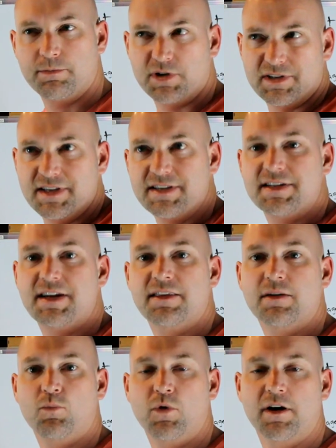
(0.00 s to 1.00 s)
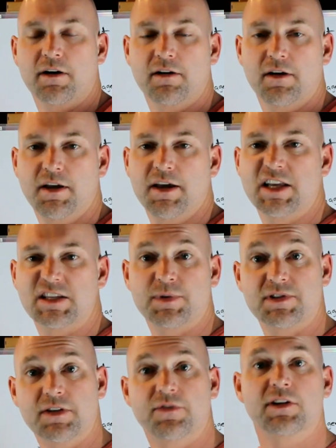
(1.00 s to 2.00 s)
positioning them where in
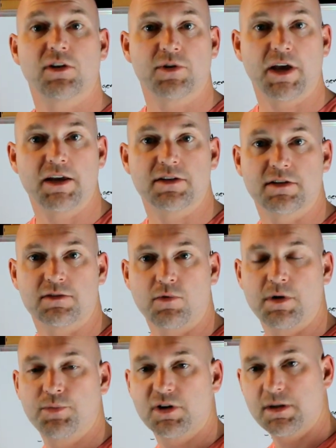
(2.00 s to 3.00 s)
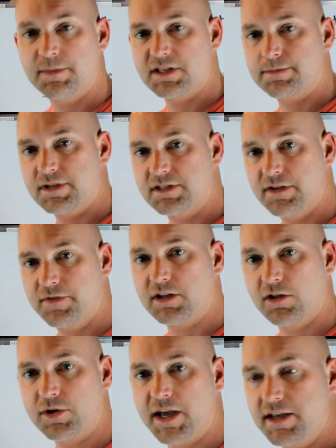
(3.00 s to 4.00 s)
specific locations. When we put them in specific
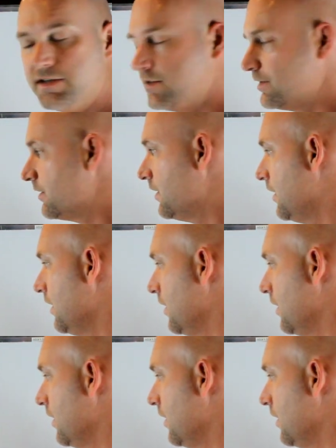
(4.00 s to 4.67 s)
locations,